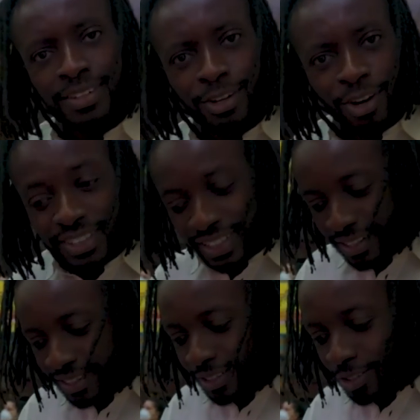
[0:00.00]

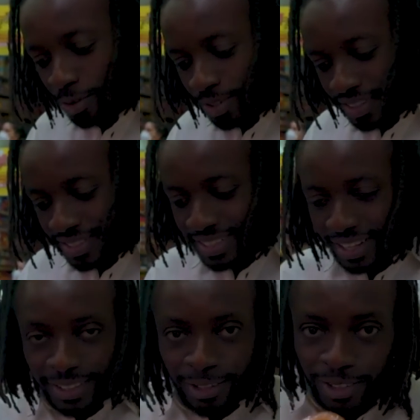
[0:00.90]
Ghanaian donuts.
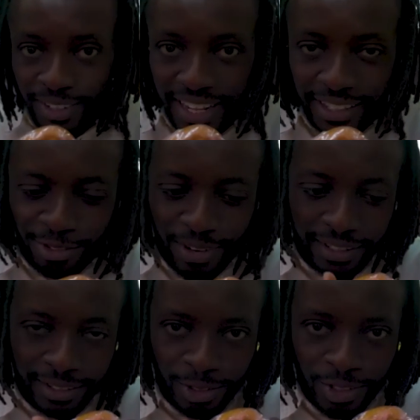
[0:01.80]
Now they don't look like the
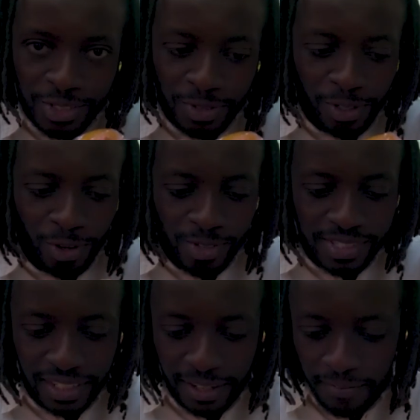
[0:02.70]
regular donuts with the
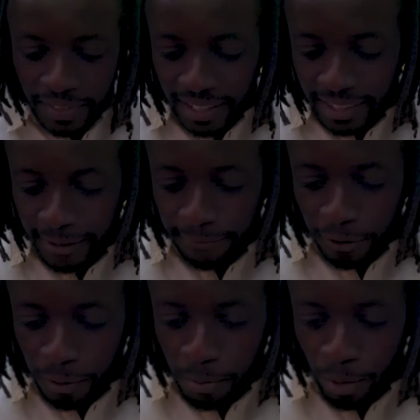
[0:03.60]
holes in it. They
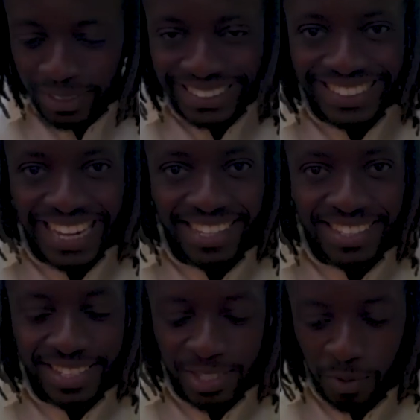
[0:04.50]
feel more
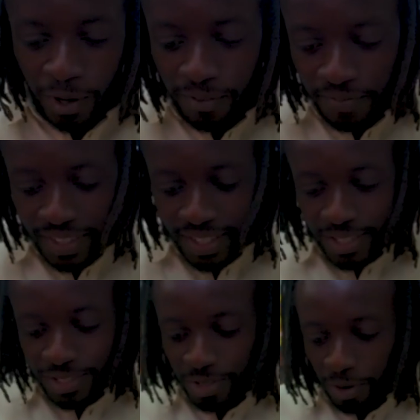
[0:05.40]
dense as well.
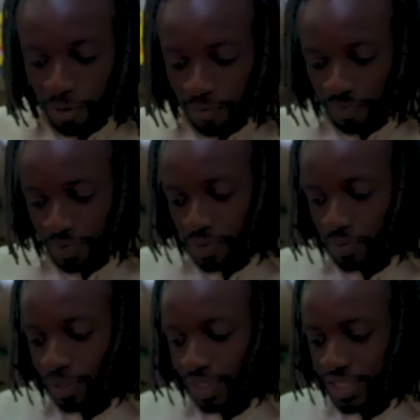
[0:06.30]
So
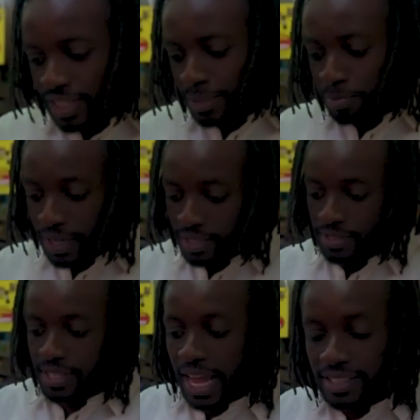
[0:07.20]
we're going to check the
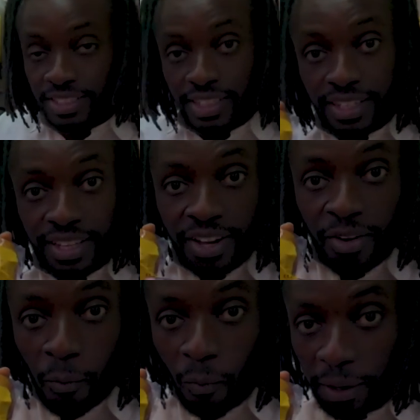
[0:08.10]
prices. It actually
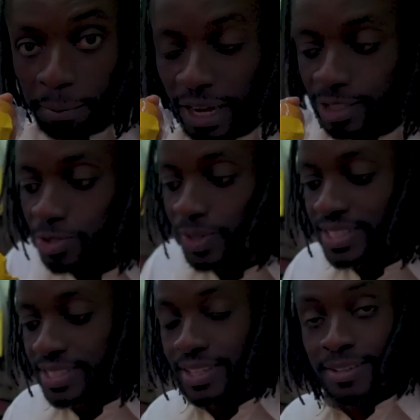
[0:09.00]

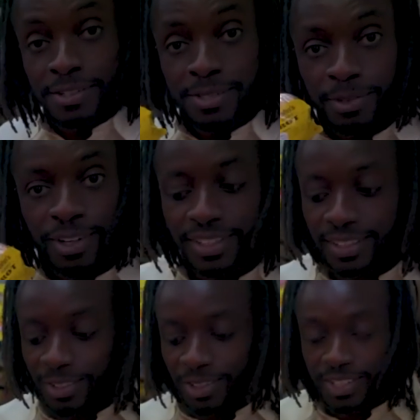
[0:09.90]
£1.20 for some
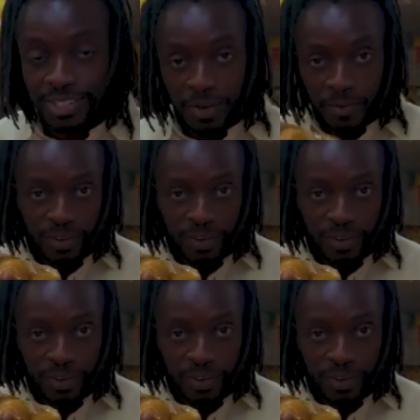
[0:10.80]
Ghanaian donuts.